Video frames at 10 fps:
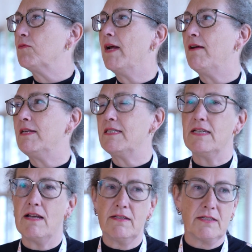whereas
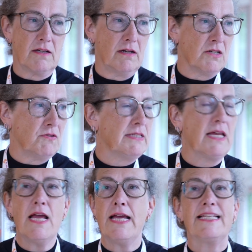in other
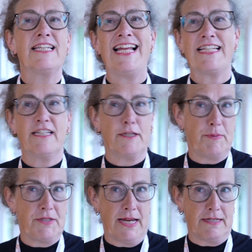countries it's less than
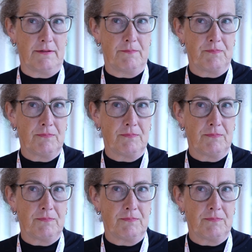1%.